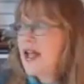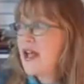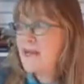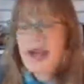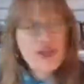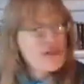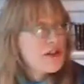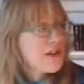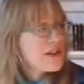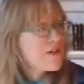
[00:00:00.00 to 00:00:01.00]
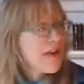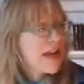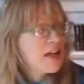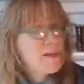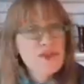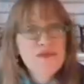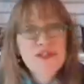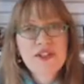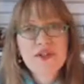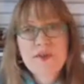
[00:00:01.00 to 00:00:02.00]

and imagined this vacuum is filled